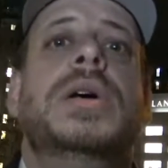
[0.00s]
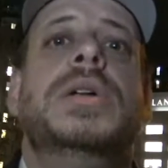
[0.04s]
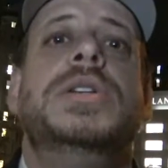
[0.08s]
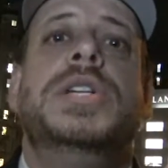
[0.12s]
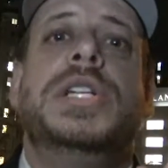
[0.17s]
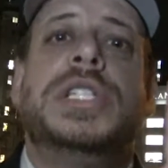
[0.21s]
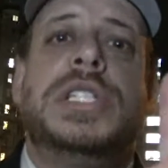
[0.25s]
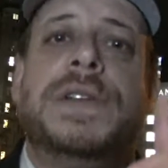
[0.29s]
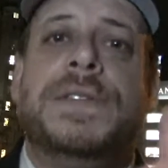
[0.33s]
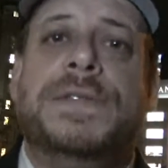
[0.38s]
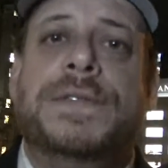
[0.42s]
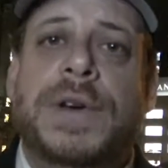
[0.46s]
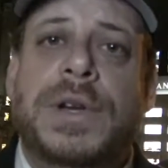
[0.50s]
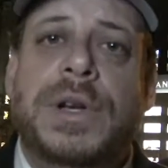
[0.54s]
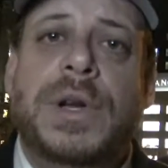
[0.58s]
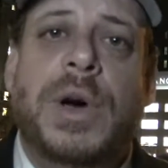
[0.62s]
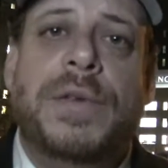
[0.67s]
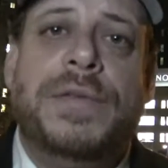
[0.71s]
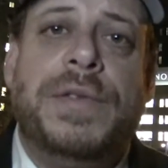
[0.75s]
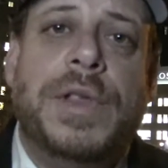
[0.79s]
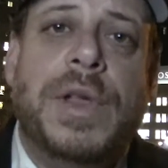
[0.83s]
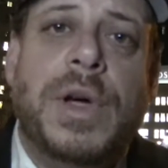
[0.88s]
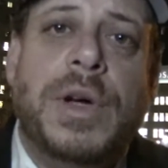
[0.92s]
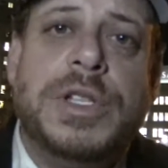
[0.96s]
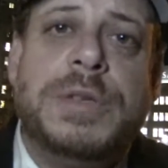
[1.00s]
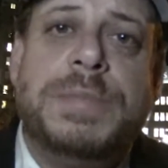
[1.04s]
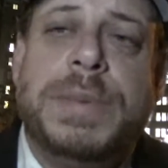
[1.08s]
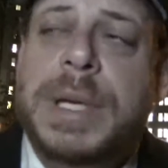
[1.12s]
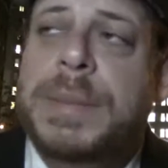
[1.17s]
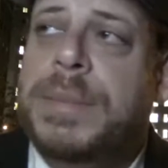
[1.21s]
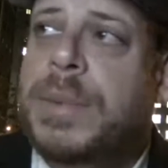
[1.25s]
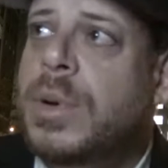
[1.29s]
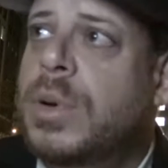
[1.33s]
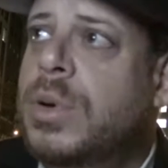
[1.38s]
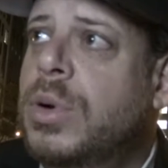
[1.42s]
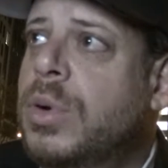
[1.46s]
Just a footnote for those
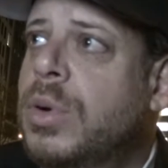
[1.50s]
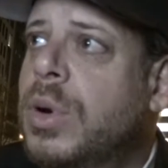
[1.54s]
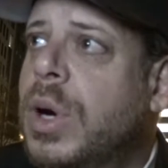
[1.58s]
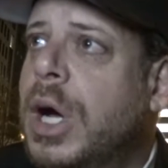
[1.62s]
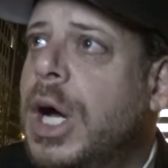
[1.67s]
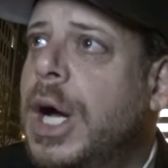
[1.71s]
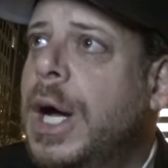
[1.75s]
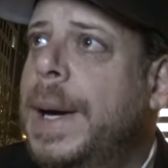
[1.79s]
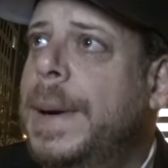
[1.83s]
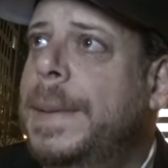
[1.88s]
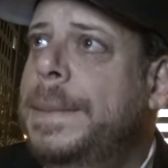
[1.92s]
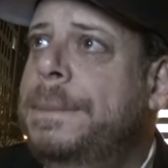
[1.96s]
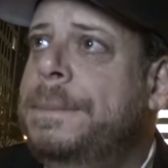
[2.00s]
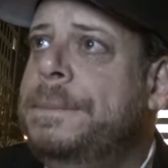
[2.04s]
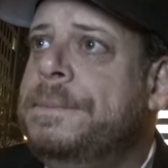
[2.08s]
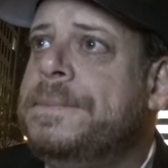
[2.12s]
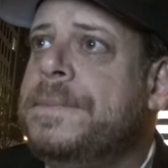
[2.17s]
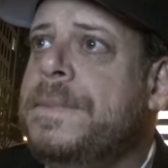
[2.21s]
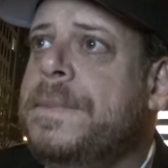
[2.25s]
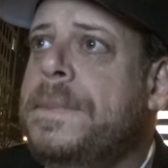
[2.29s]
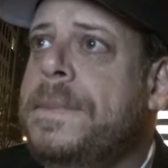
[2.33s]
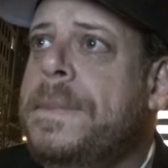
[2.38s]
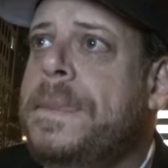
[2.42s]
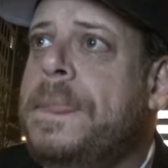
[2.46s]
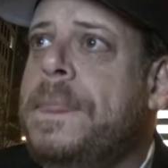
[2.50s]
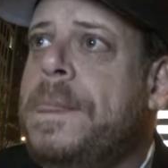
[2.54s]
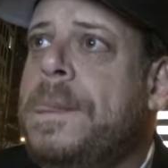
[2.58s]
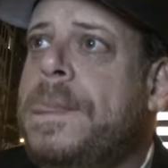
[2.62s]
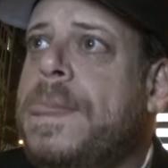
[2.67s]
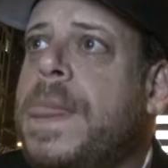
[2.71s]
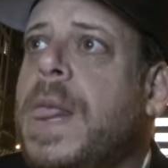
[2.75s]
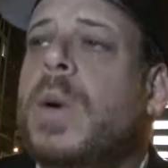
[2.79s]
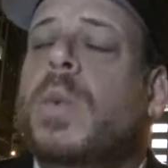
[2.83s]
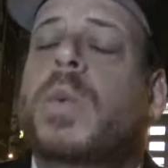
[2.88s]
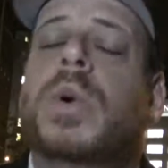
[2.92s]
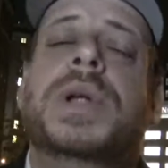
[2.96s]
people who
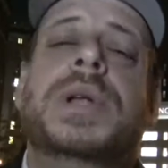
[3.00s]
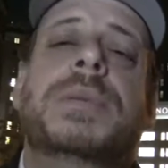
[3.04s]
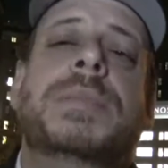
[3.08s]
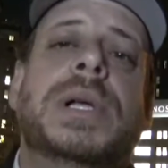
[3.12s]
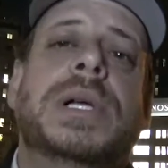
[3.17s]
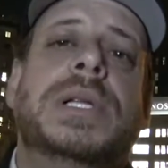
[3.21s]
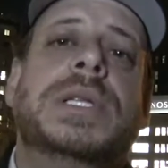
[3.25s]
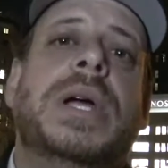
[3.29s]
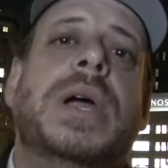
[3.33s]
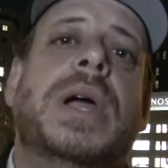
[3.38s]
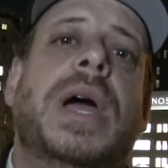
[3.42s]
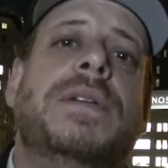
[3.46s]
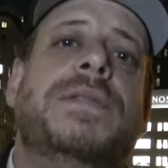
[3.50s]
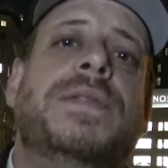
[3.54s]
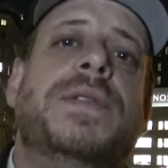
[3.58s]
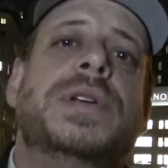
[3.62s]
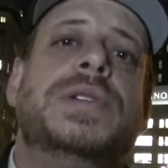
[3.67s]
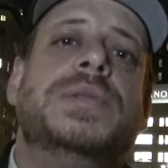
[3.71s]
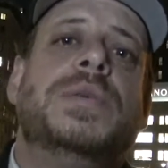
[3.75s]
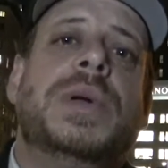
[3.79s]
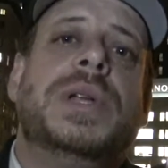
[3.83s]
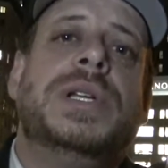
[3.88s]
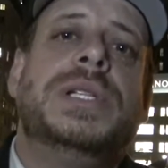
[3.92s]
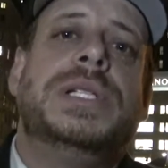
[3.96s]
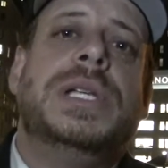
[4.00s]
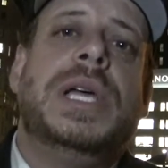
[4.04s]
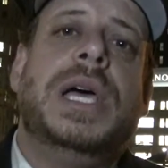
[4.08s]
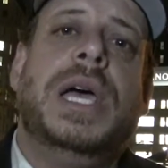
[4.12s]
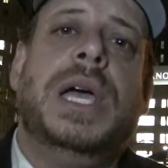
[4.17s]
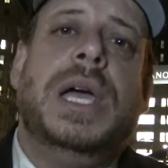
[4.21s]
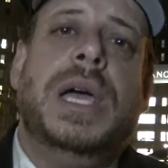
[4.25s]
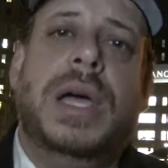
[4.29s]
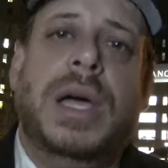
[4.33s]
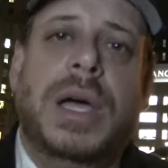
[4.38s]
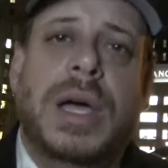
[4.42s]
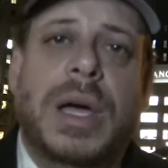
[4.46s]
were in the military, I first want to
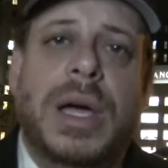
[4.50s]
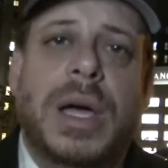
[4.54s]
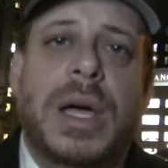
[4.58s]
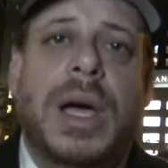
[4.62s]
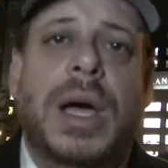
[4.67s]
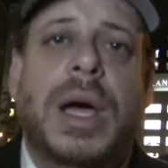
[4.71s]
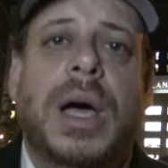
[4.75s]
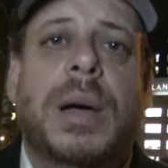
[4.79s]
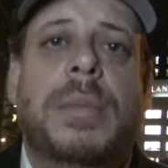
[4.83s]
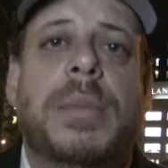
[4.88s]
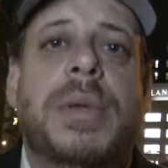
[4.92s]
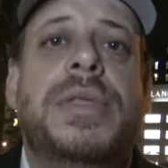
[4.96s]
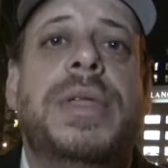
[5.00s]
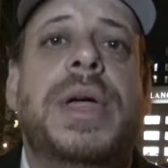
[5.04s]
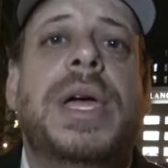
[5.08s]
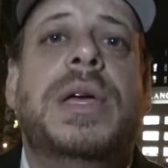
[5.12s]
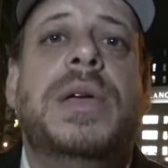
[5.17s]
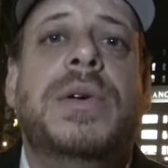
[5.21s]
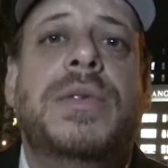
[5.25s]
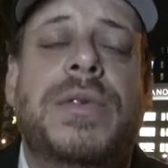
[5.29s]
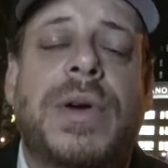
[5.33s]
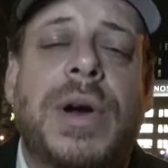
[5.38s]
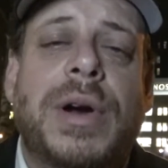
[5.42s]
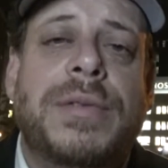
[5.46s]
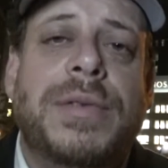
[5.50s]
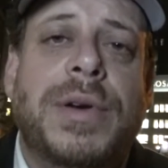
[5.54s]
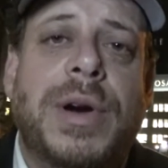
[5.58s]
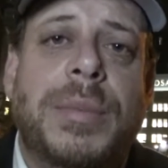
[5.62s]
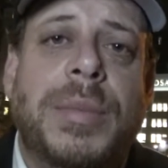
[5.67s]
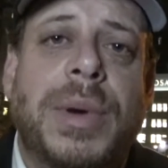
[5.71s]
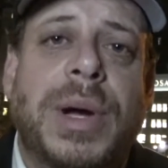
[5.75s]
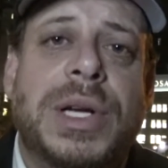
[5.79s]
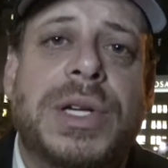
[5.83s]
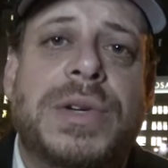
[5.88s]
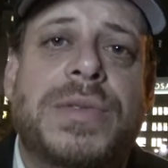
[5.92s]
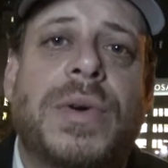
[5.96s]
say thank you very, very
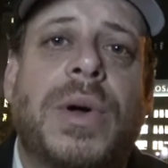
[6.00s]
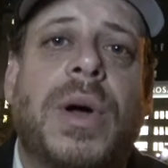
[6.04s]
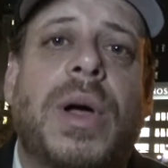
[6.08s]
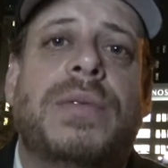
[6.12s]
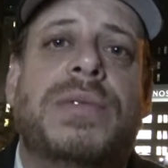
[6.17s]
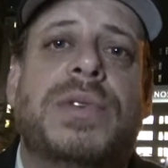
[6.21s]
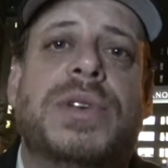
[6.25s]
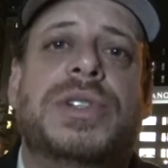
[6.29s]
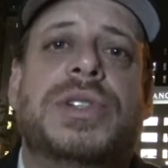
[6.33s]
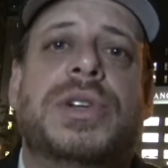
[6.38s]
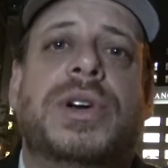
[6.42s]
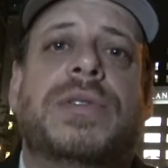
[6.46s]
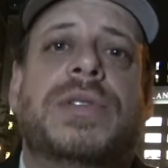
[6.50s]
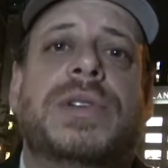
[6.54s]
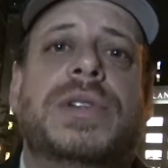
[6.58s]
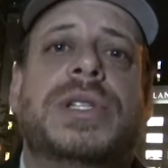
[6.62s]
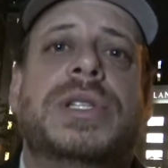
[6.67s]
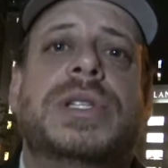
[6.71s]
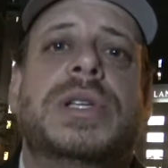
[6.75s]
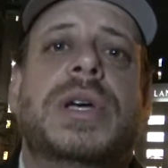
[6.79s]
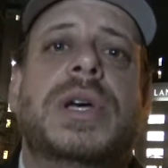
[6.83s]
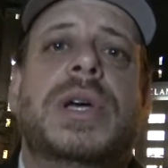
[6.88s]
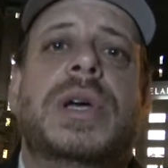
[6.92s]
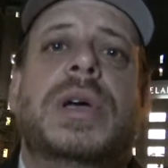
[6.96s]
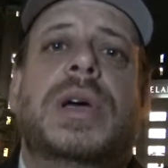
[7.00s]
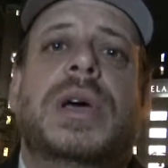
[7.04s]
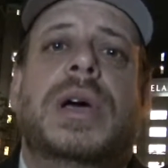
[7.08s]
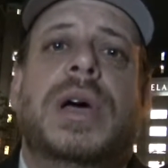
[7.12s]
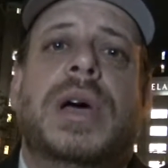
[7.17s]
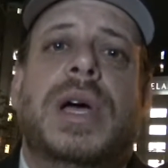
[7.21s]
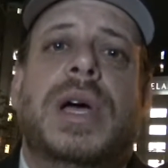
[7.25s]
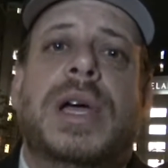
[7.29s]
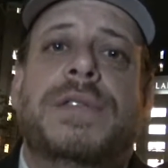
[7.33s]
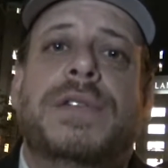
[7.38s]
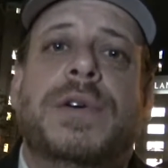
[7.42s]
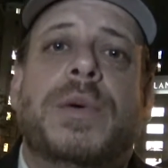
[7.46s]
much for all of your service.
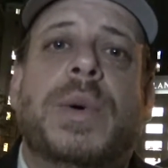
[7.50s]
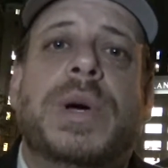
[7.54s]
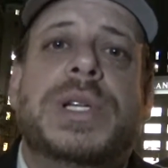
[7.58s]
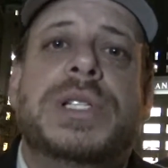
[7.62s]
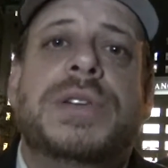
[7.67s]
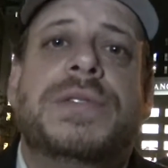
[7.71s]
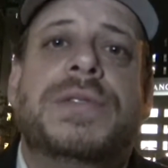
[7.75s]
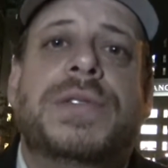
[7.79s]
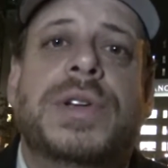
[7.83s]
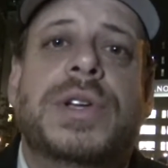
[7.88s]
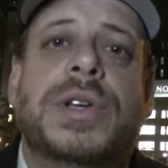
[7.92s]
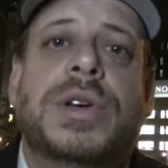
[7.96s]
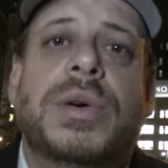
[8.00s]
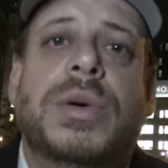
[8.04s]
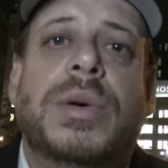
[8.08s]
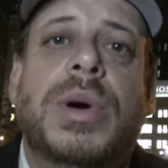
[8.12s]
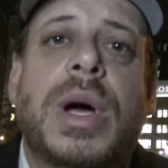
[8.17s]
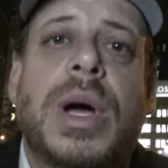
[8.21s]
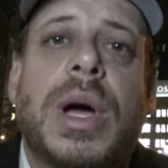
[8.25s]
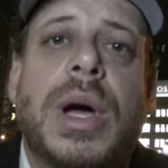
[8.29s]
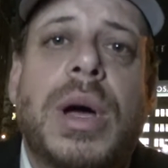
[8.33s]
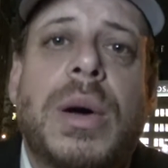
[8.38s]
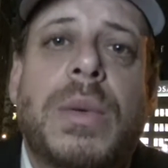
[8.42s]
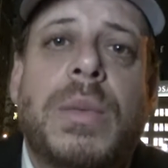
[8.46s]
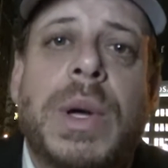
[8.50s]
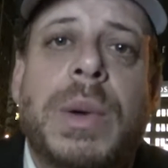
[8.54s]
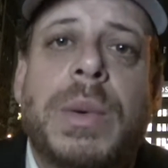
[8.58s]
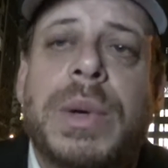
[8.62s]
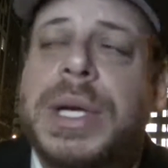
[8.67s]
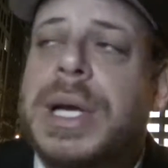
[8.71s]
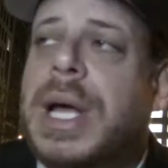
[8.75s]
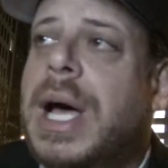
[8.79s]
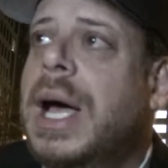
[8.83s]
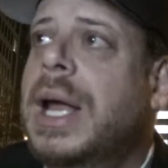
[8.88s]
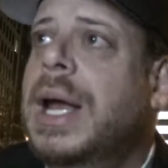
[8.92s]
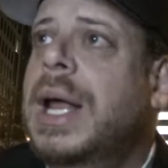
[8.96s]
If it wasn't for you, we would
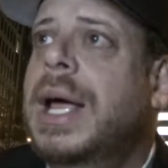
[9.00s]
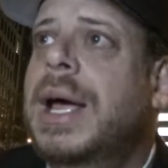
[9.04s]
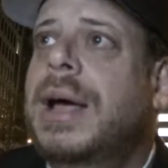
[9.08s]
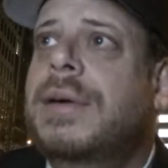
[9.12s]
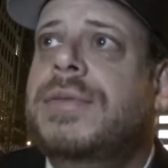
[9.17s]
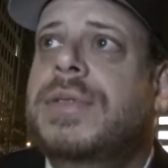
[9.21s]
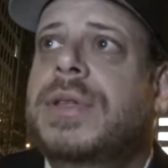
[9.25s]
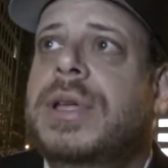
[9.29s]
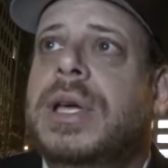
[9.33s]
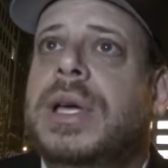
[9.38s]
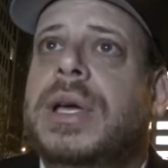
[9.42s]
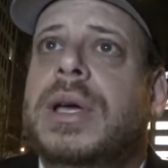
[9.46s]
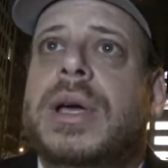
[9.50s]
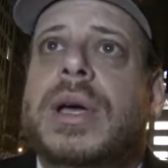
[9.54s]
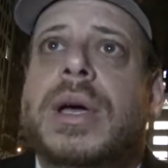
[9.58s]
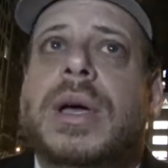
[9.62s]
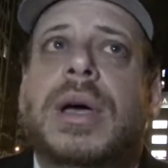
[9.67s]
not have the